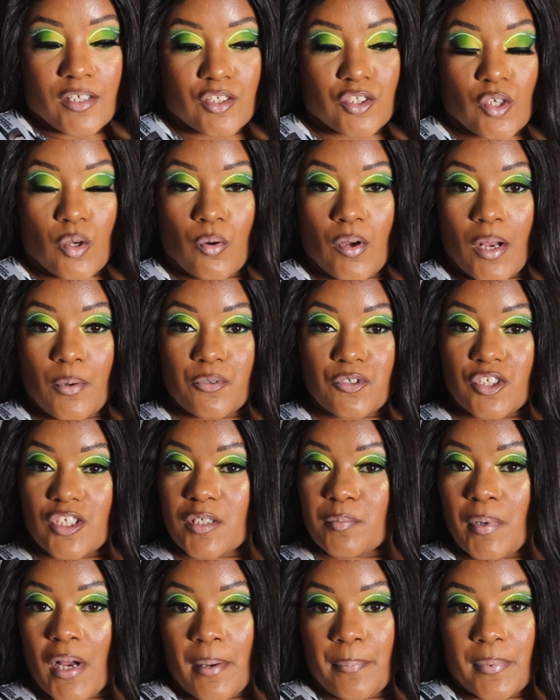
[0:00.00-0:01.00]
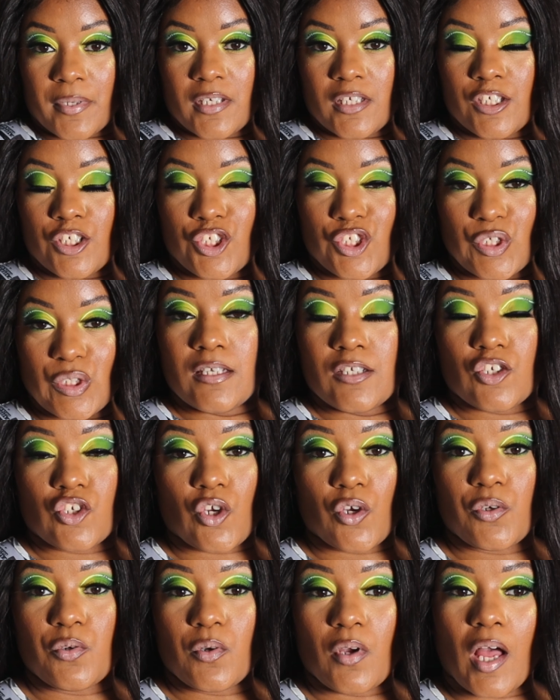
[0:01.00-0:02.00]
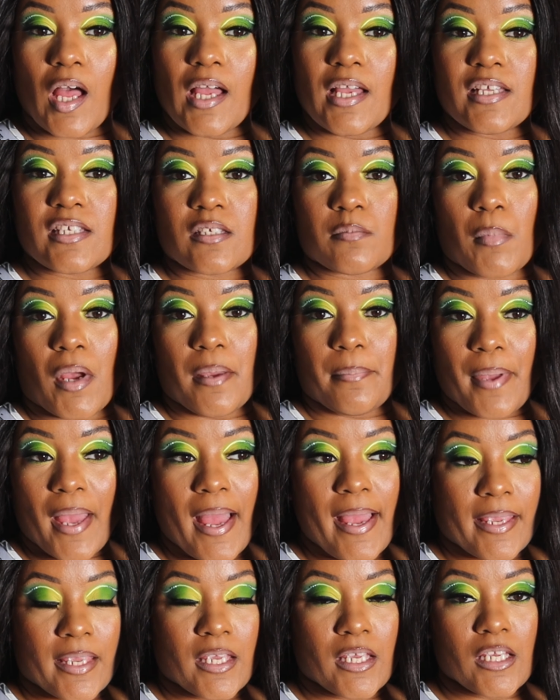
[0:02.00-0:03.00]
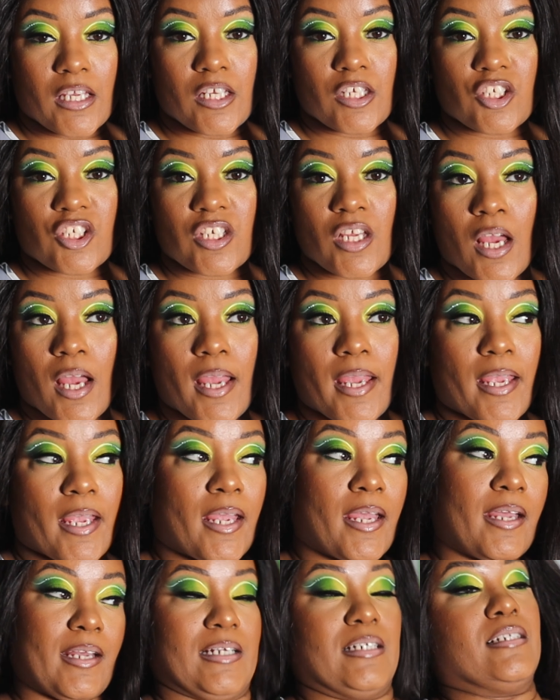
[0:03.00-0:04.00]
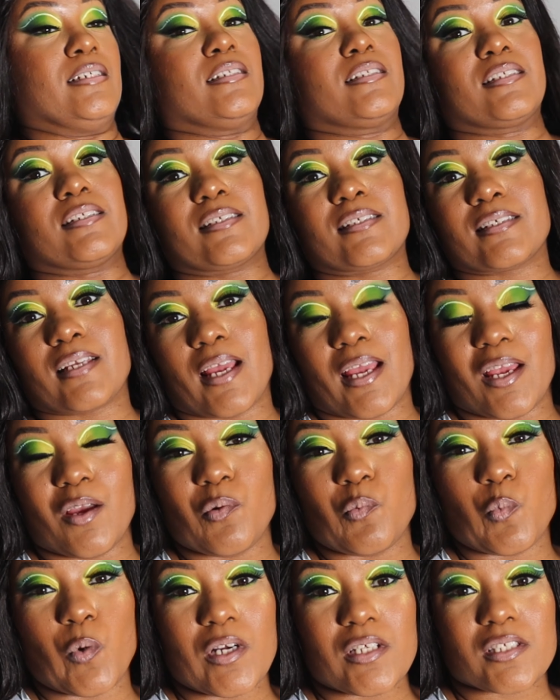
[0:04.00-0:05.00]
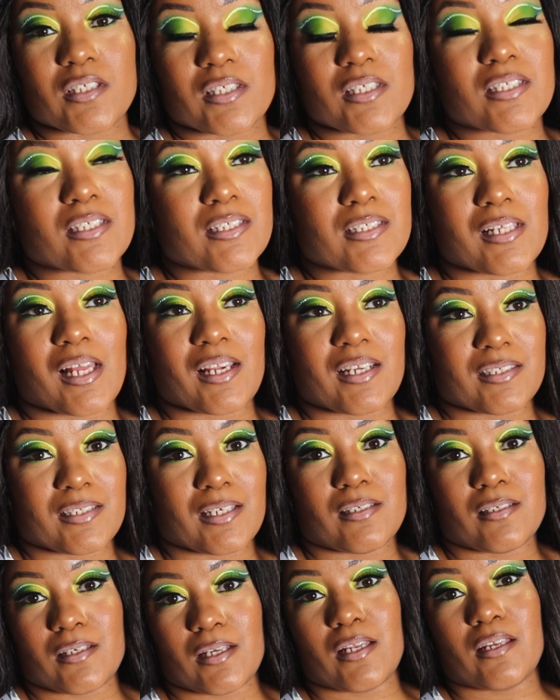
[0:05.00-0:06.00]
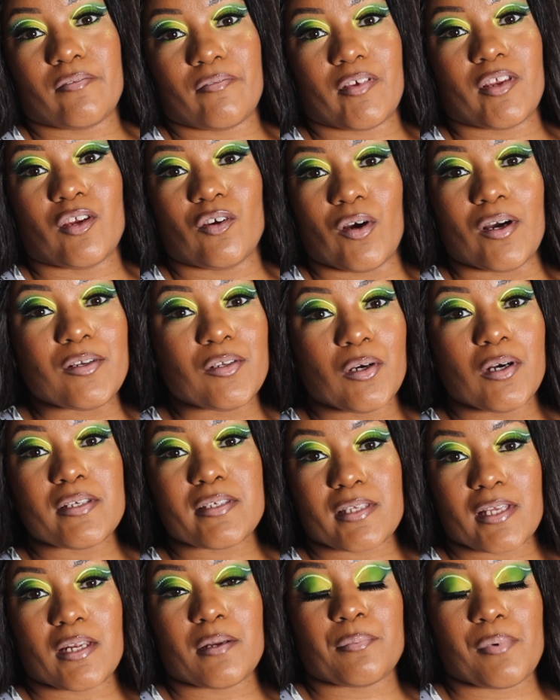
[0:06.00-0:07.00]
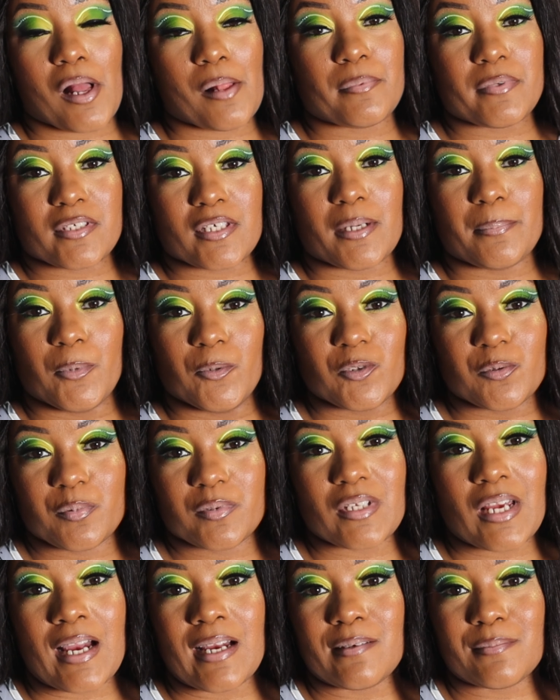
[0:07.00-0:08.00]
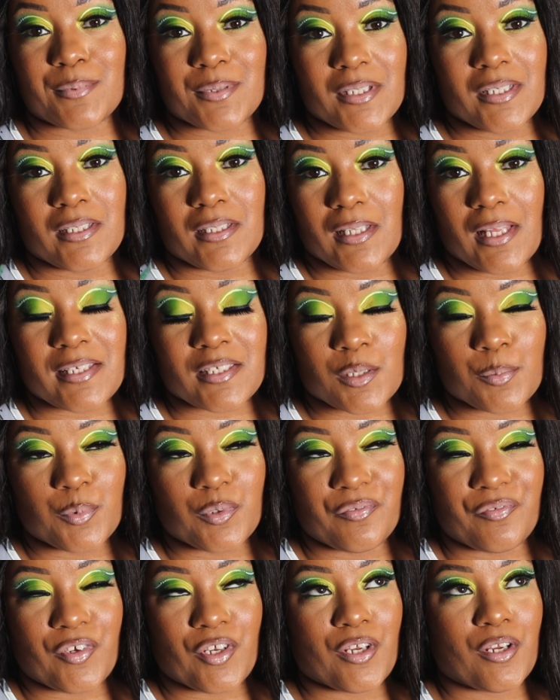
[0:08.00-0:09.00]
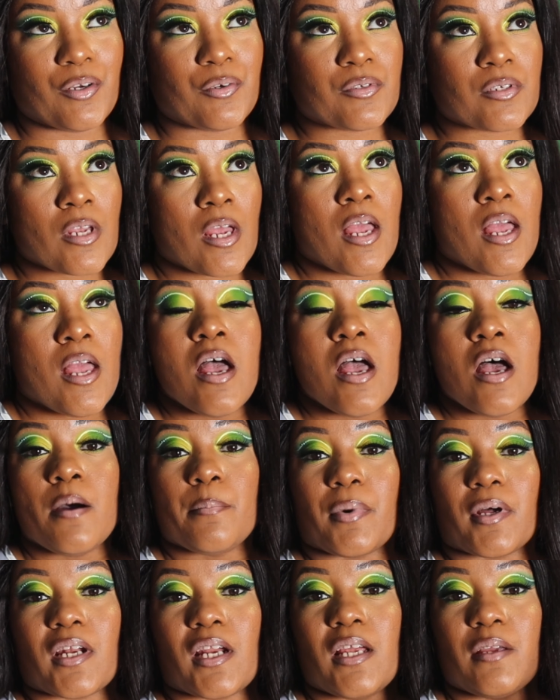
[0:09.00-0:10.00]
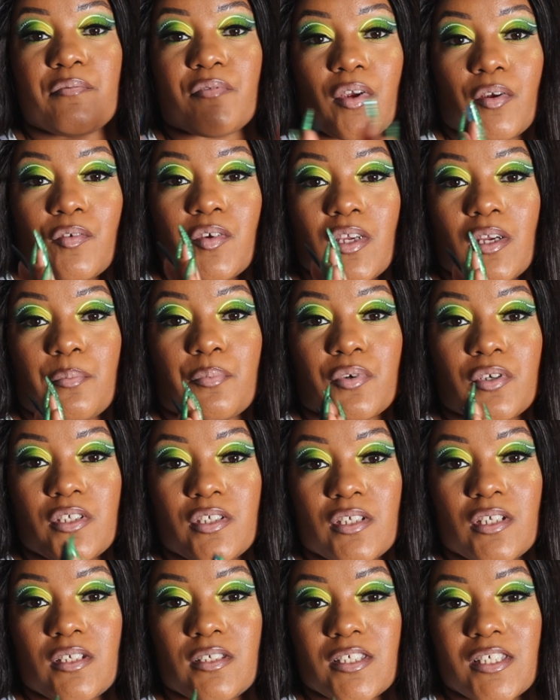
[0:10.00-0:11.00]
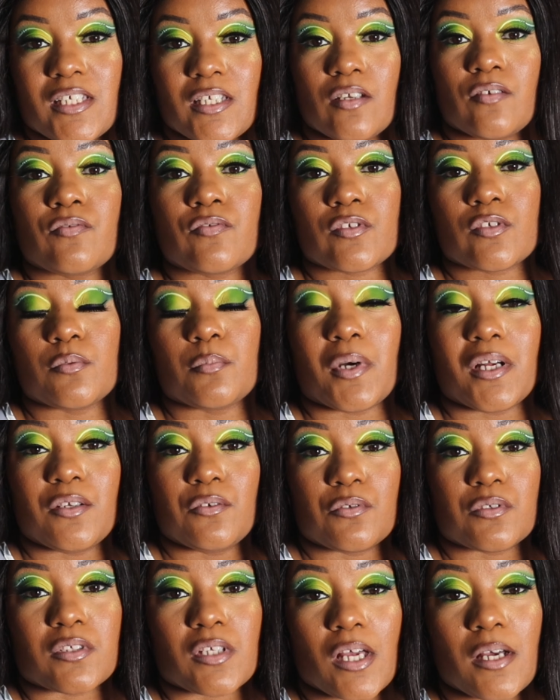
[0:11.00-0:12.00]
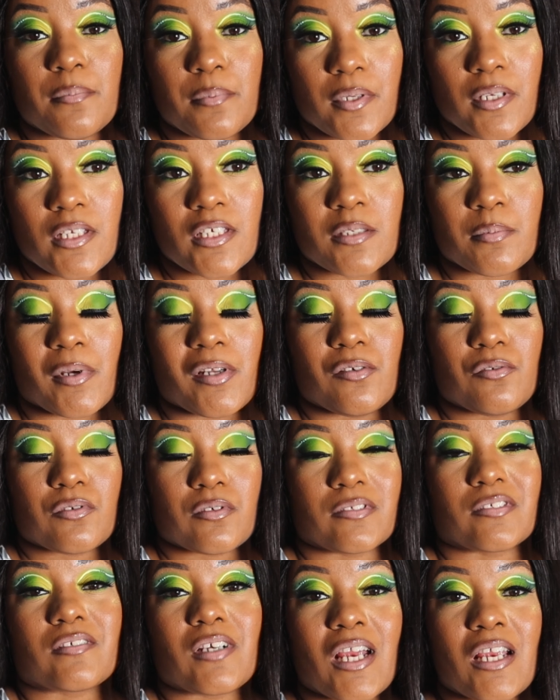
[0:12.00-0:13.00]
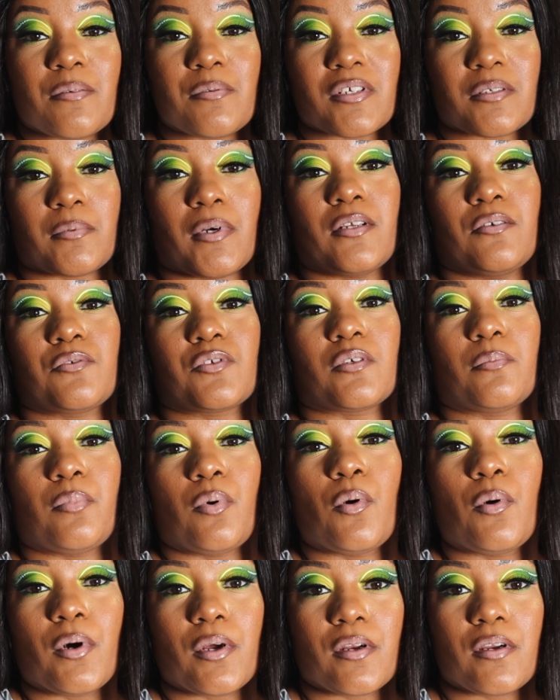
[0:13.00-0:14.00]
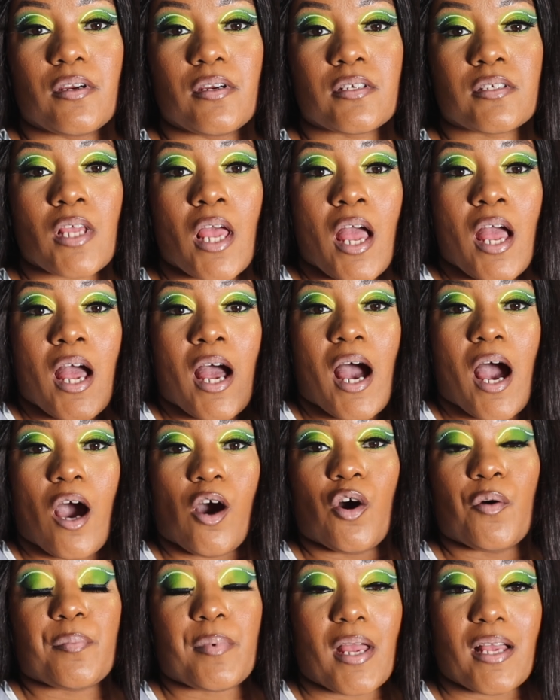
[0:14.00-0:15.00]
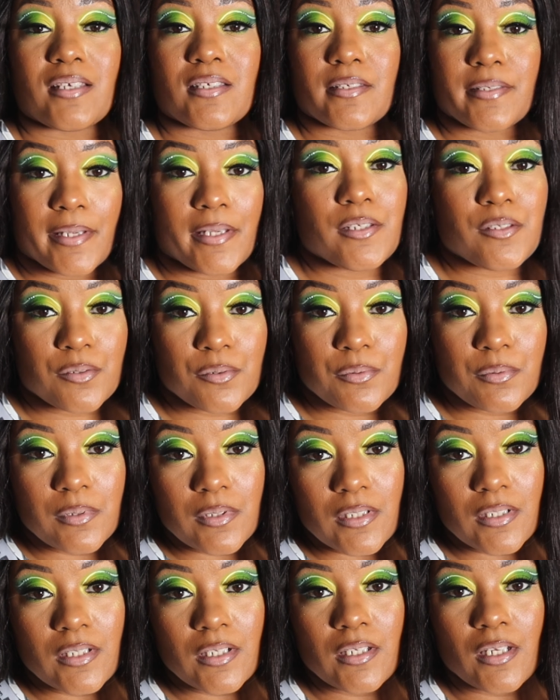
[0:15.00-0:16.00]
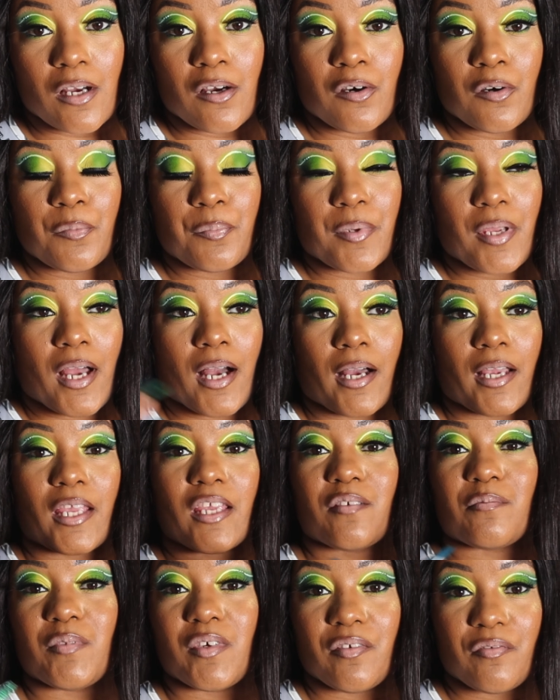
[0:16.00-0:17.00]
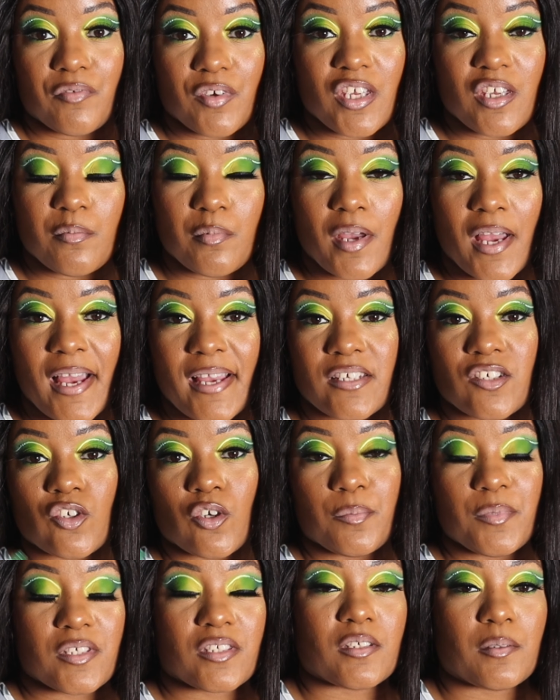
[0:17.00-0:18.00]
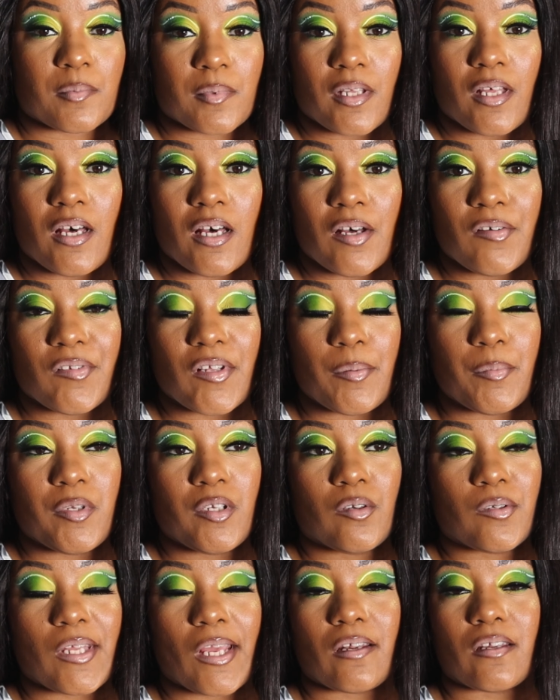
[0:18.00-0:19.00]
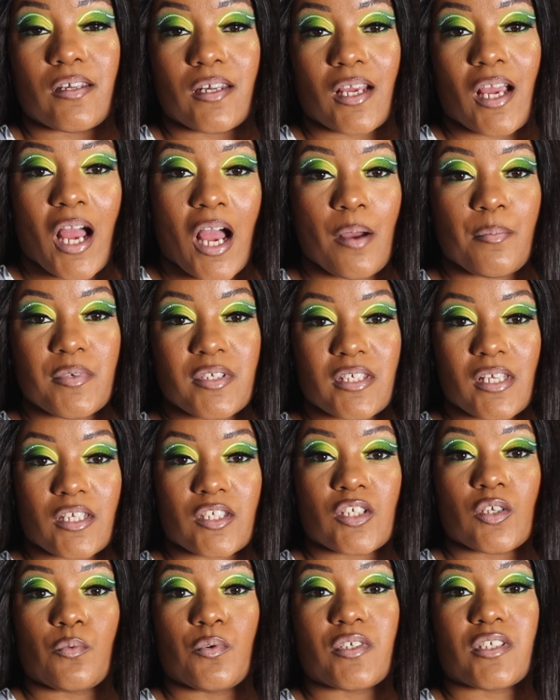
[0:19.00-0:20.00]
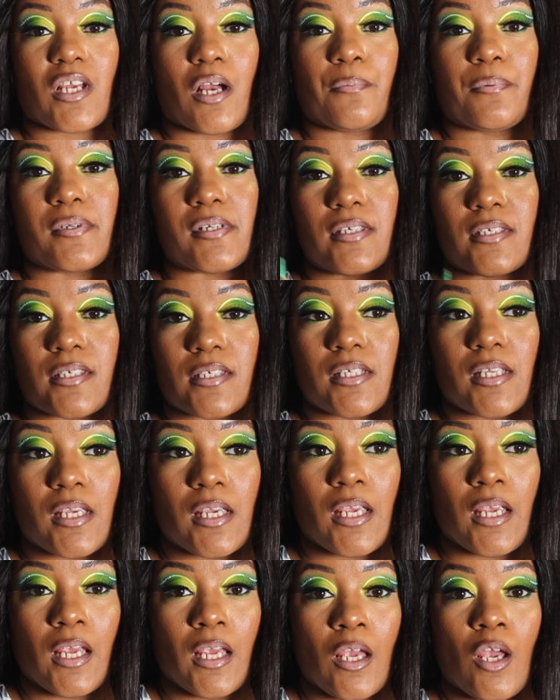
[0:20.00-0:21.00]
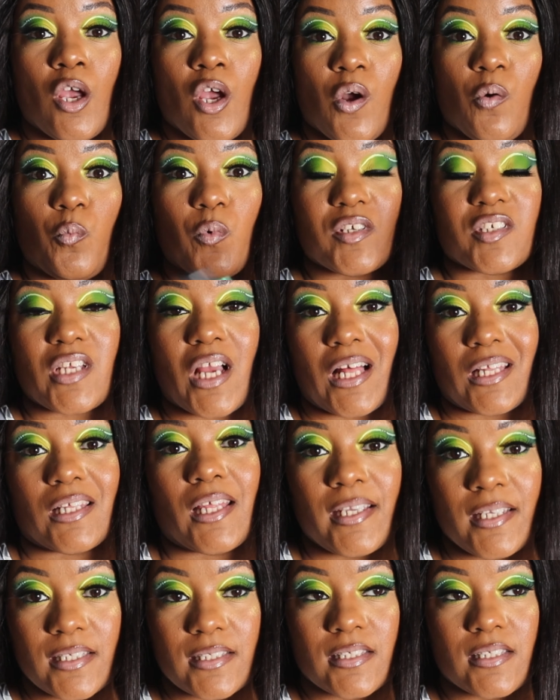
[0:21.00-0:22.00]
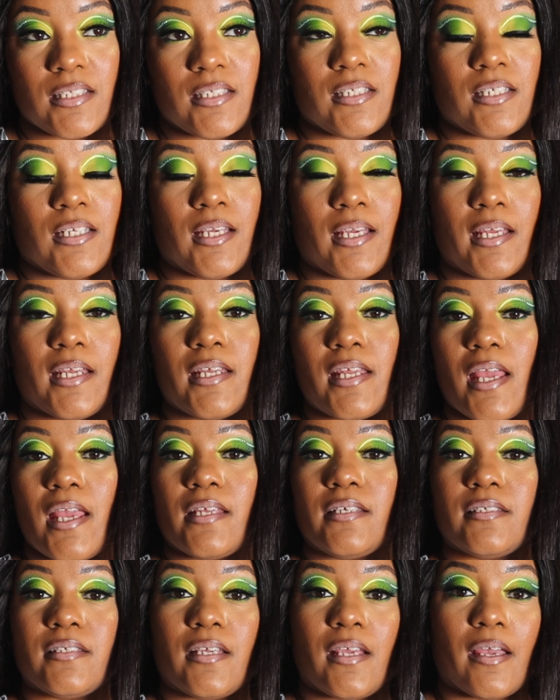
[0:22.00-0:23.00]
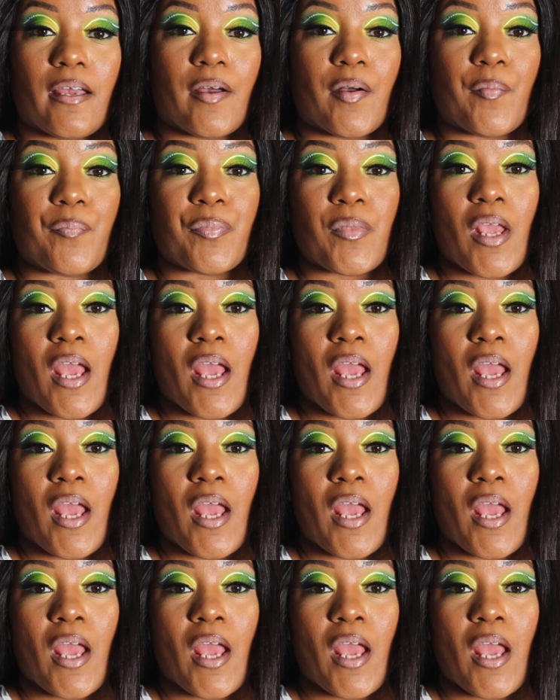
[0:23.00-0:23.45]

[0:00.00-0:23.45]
So I was just popping in to show you guys my package and to say one, this is like a dedicated video. I know I said it, probably said it multiple times in the last couple of videos, but I am very appreciative to my new subbies, my new subscribers, my new supporters. I hope y'all stay tuned in. I hope y'all give me feedback, show me some love. Let me know down in the comment section what y'all want to see, what y'all like seeing, and yeah.